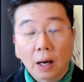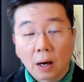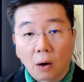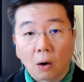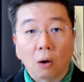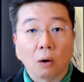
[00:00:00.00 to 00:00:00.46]

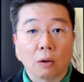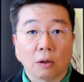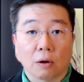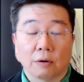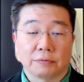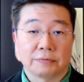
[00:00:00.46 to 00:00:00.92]

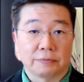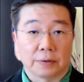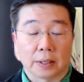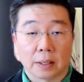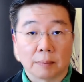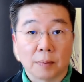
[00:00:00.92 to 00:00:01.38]
all
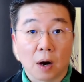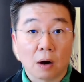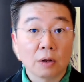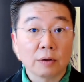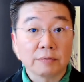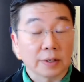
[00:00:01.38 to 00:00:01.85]

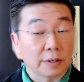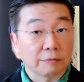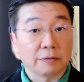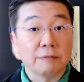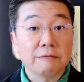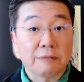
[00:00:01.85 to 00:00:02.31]
of the
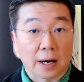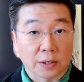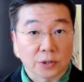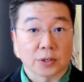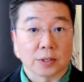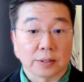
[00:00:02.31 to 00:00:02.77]
different
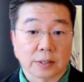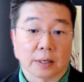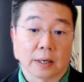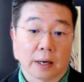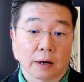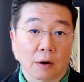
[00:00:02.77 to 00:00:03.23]
functions
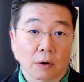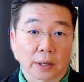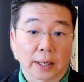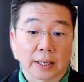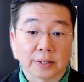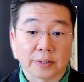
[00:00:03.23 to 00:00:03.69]
in an
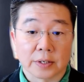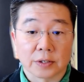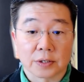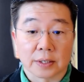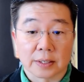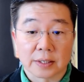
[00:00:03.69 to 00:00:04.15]

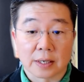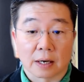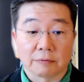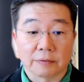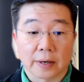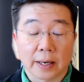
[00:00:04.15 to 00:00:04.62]
organization
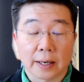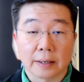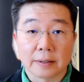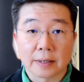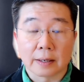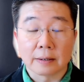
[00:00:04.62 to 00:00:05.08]
itself?
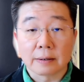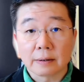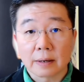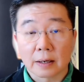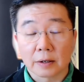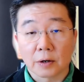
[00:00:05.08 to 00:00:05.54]
And
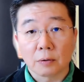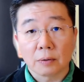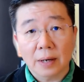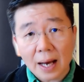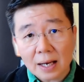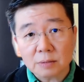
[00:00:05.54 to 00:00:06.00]
then,
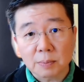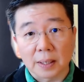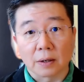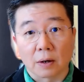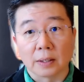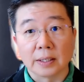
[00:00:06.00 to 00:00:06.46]
last
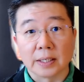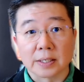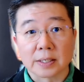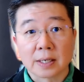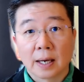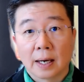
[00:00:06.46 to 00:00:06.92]
but not
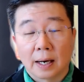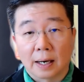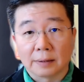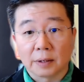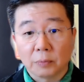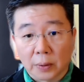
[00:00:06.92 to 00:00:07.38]
least,
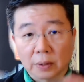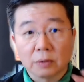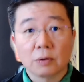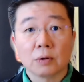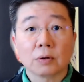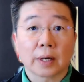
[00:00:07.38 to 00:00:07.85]
I think when
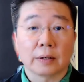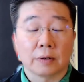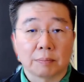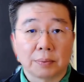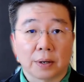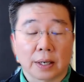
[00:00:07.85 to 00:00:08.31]
you look at
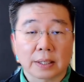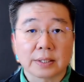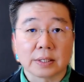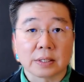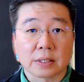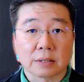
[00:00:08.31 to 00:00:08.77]
your
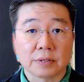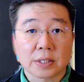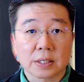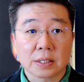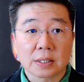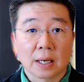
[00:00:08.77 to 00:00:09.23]
products and
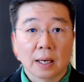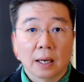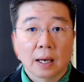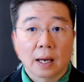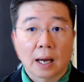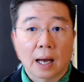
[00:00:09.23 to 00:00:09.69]
services,
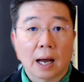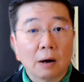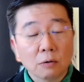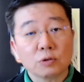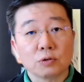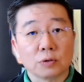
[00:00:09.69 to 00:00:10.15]

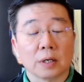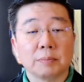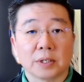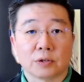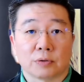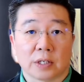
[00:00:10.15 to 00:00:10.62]
how should they
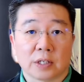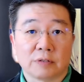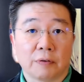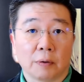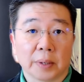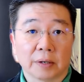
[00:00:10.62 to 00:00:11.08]
be
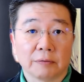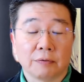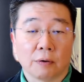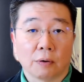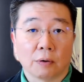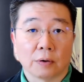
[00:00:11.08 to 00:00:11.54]
transforming
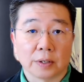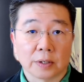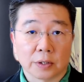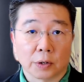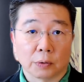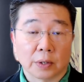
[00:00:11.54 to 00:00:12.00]
for
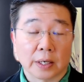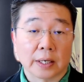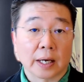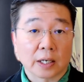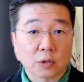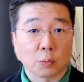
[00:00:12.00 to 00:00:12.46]
the
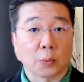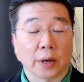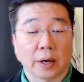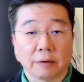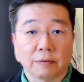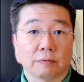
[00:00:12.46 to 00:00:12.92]
next
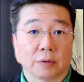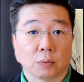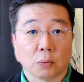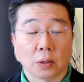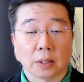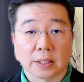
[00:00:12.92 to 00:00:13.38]
wave
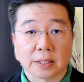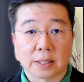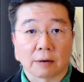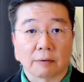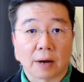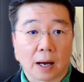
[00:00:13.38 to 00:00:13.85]
world
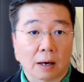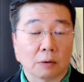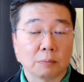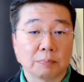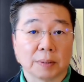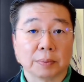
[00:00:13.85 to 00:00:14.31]
itself,
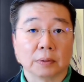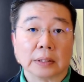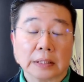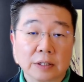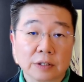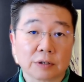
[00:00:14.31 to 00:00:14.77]
how people
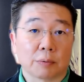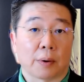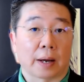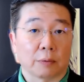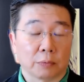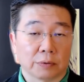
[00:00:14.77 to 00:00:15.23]

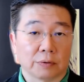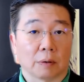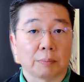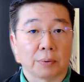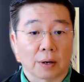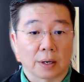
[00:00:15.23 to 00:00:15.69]
interact with
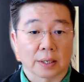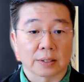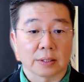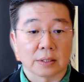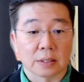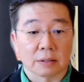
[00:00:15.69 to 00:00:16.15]
your
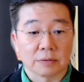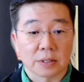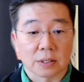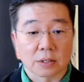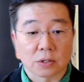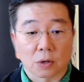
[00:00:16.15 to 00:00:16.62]
products and
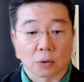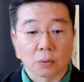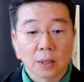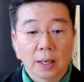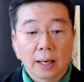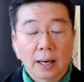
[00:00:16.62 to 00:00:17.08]
services? So
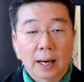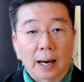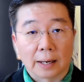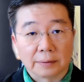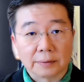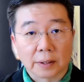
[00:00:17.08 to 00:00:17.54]

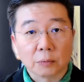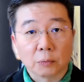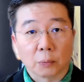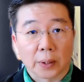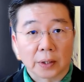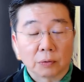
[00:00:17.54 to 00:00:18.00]
I think
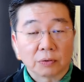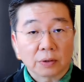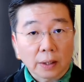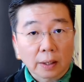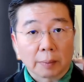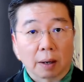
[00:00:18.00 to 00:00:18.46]
when you
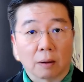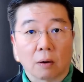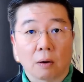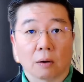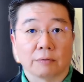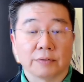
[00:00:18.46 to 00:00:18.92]
think about
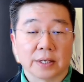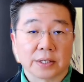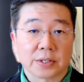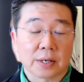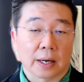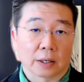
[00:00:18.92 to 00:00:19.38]
all of
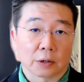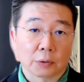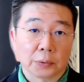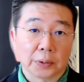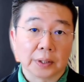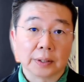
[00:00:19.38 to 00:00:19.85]
this and
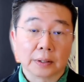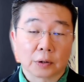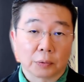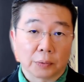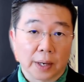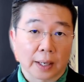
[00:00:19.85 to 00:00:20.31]

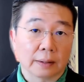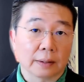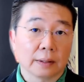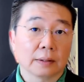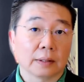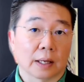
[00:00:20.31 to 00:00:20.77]

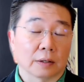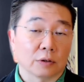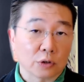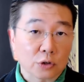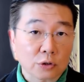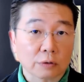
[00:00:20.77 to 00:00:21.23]
creating that
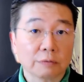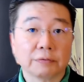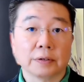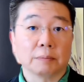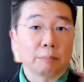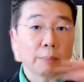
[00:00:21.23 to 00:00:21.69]
digital
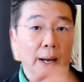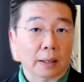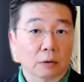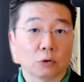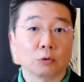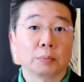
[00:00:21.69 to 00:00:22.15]

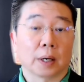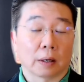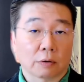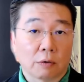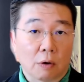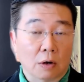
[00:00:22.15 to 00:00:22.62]
feedback loop
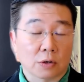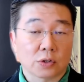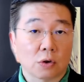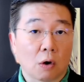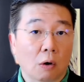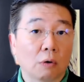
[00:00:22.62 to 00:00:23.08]

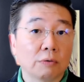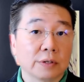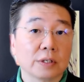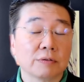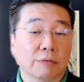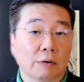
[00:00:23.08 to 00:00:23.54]
across all
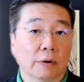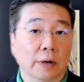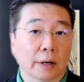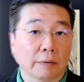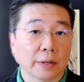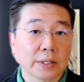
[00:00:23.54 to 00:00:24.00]
these four
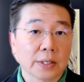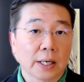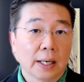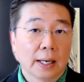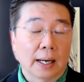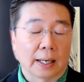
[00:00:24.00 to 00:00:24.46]
areas,
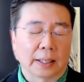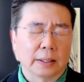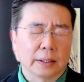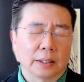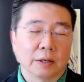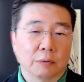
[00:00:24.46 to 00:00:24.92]
I
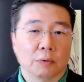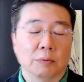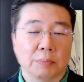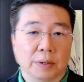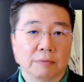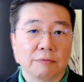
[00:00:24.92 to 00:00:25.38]
think it will
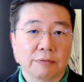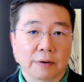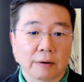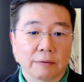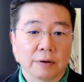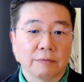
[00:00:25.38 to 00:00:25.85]
be
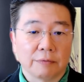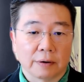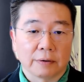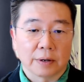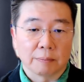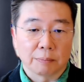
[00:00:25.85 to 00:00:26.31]
very,
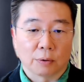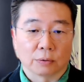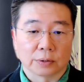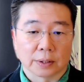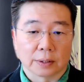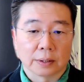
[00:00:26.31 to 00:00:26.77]
very
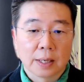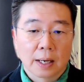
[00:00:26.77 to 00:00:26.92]
important